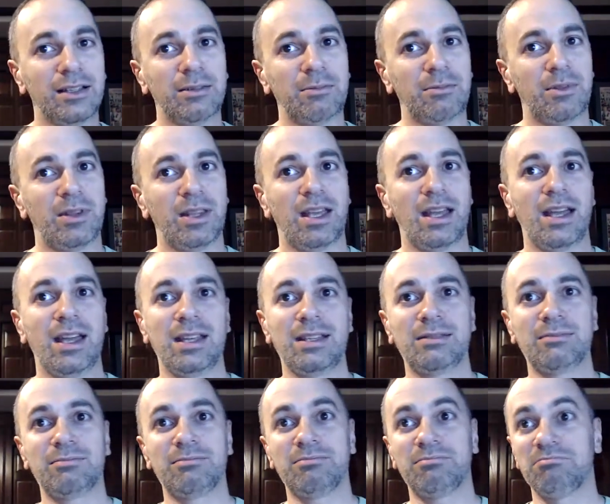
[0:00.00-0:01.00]
That
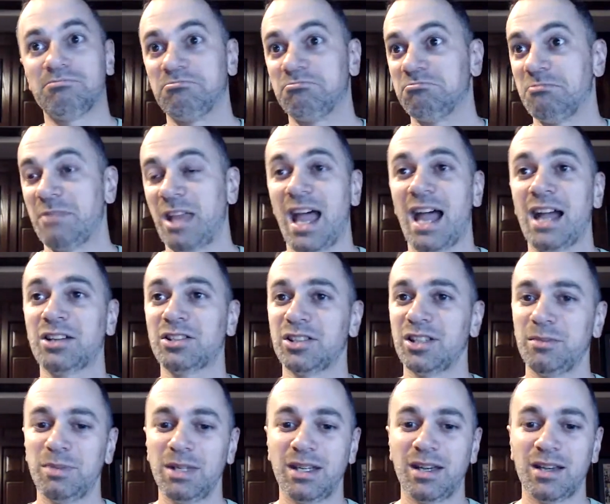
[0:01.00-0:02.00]
actually,
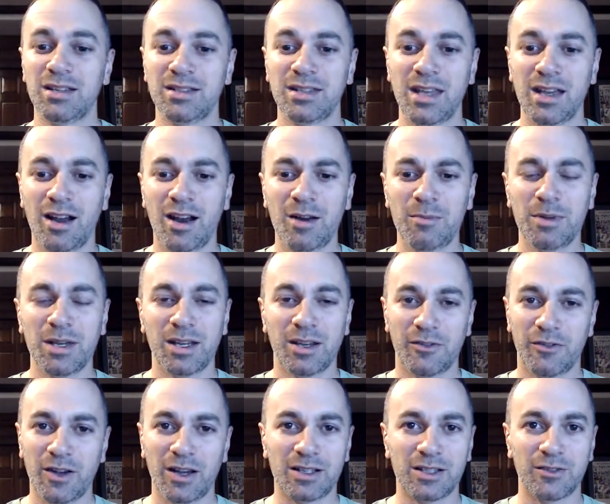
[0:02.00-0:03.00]
because they are being
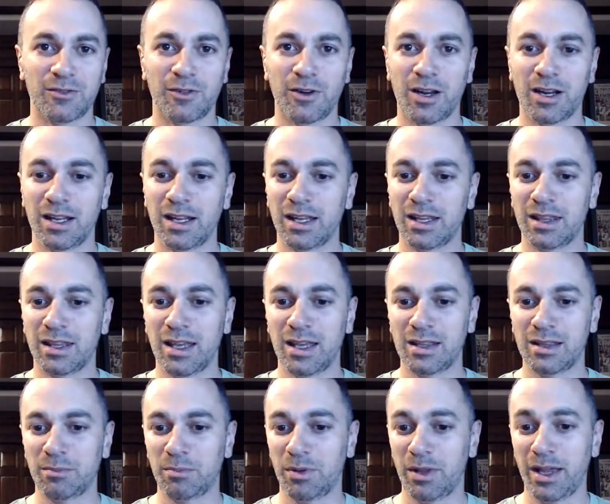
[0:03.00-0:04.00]
effective running,
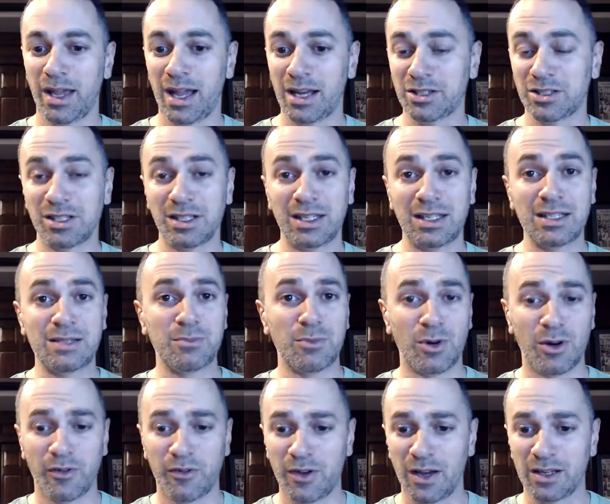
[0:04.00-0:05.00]
that play action is more
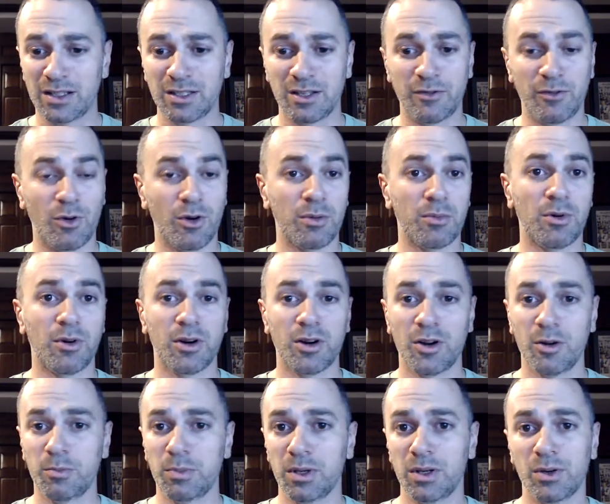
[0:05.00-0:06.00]
effective or more
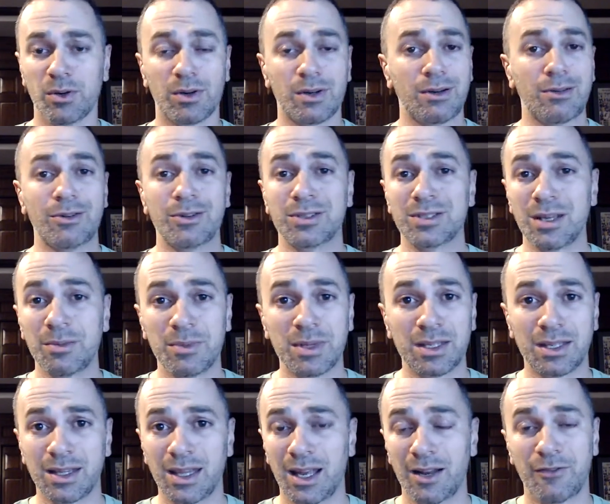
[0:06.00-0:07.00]
open or something
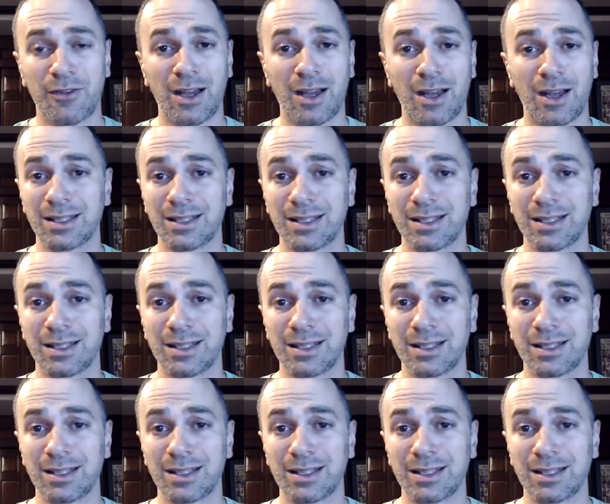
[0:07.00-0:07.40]
to that effect.